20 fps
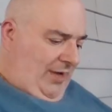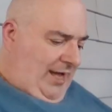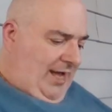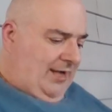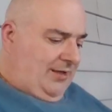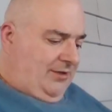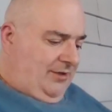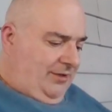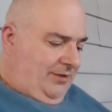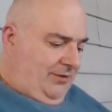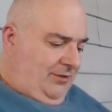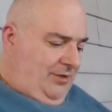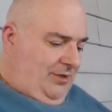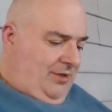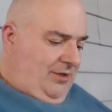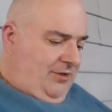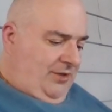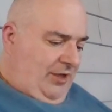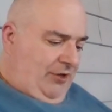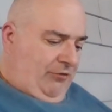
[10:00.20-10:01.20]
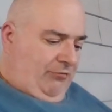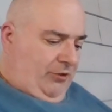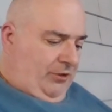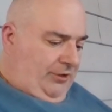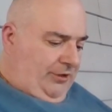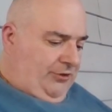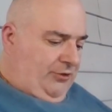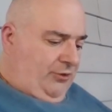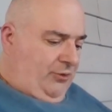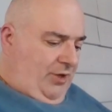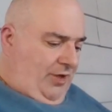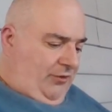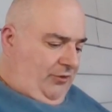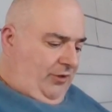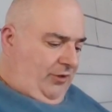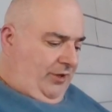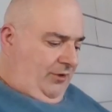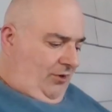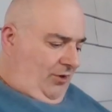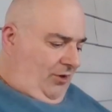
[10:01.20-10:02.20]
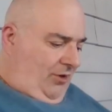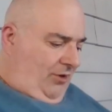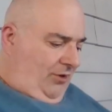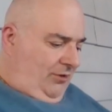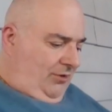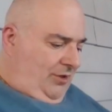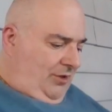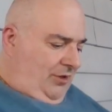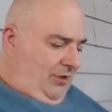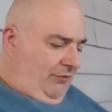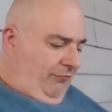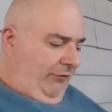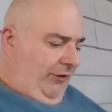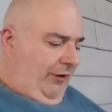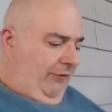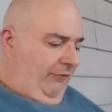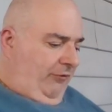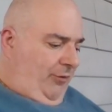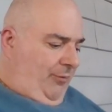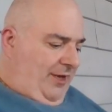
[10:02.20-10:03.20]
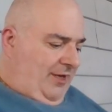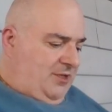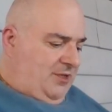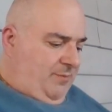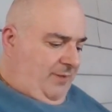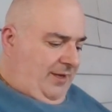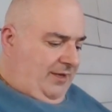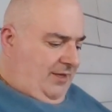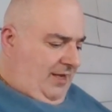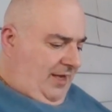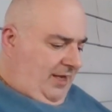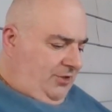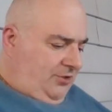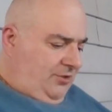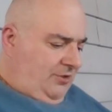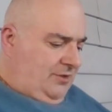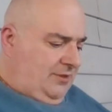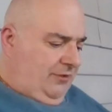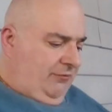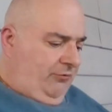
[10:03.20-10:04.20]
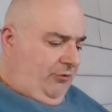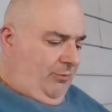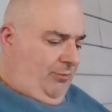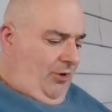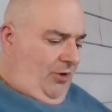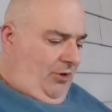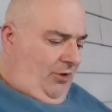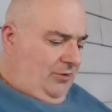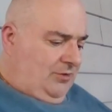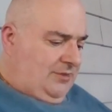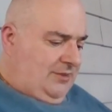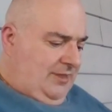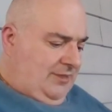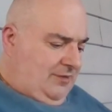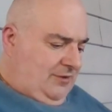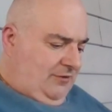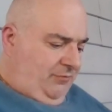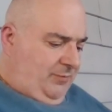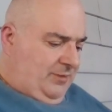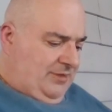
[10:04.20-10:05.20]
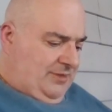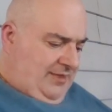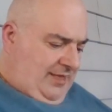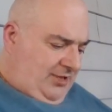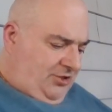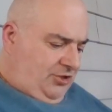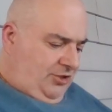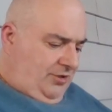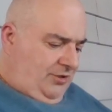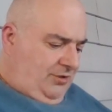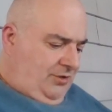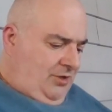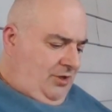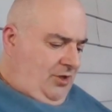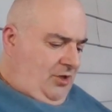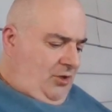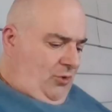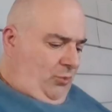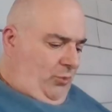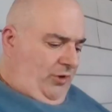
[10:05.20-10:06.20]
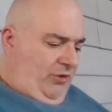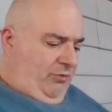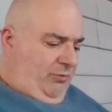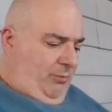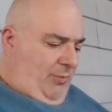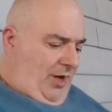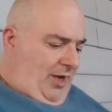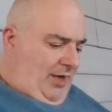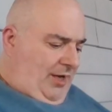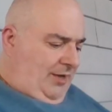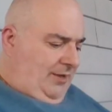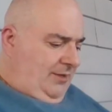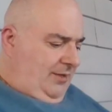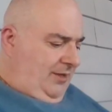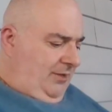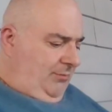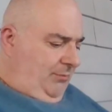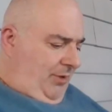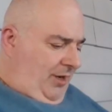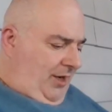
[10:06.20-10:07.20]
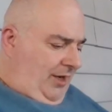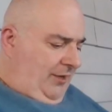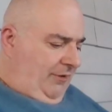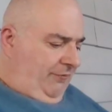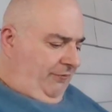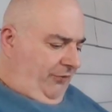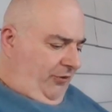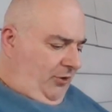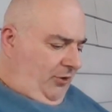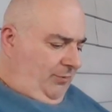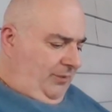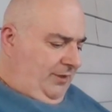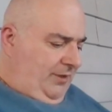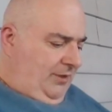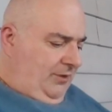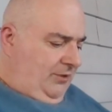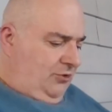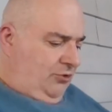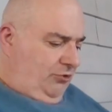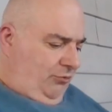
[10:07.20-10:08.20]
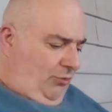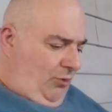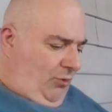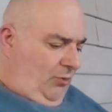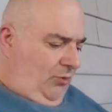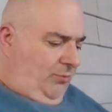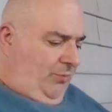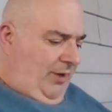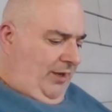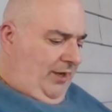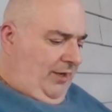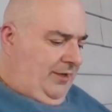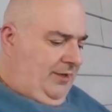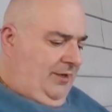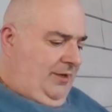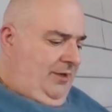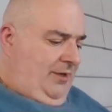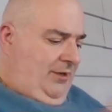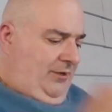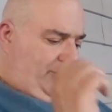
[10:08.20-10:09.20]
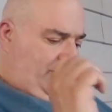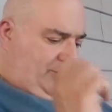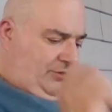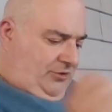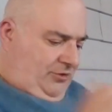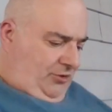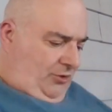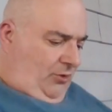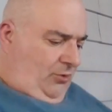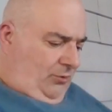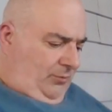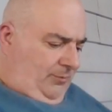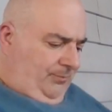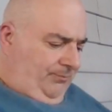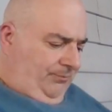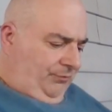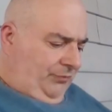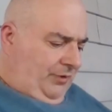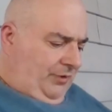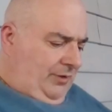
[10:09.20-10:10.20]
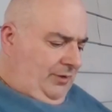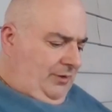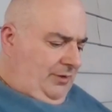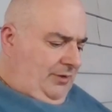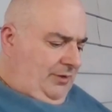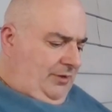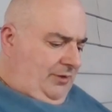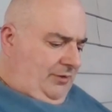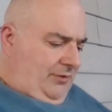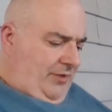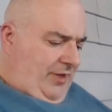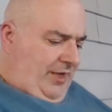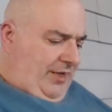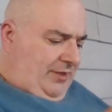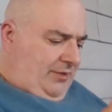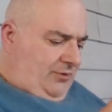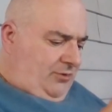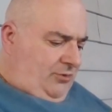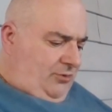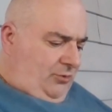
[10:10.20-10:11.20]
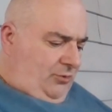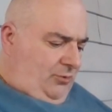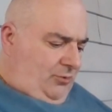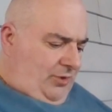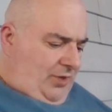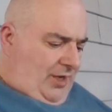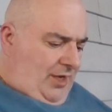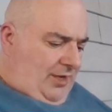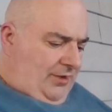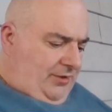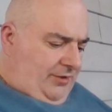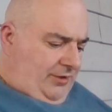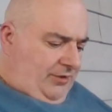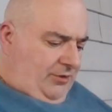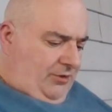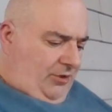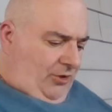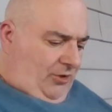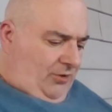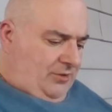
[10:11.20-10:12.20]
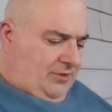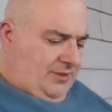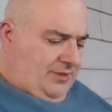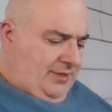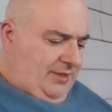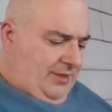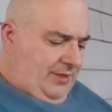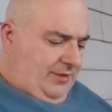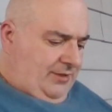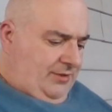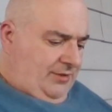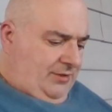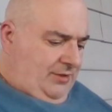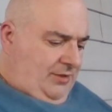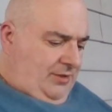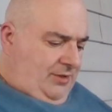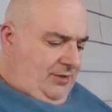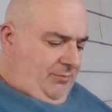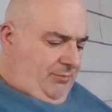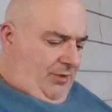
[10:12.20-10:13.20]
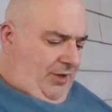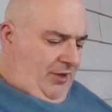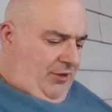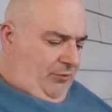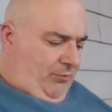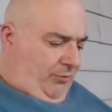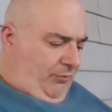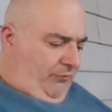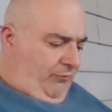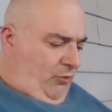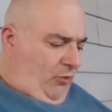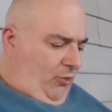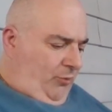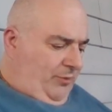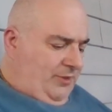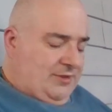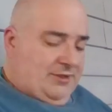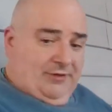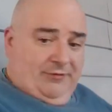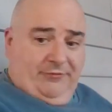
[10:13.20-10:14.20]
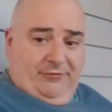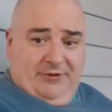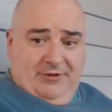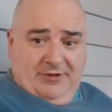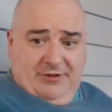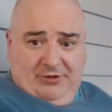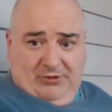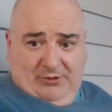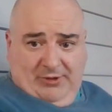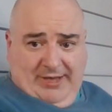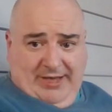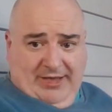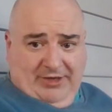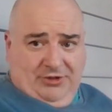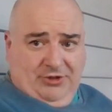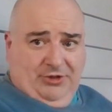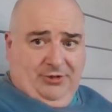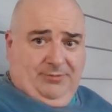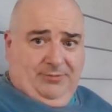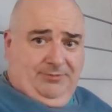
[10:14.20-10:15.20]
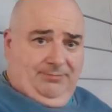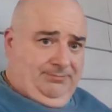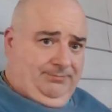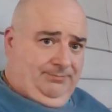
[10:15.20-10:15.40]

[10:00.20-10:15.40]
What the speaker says: acting. They really do nothing at all. Free from expectations and from all sense of possession, with mind and body firmly controlled by the soul, they do not incur sin by the performance of physical action.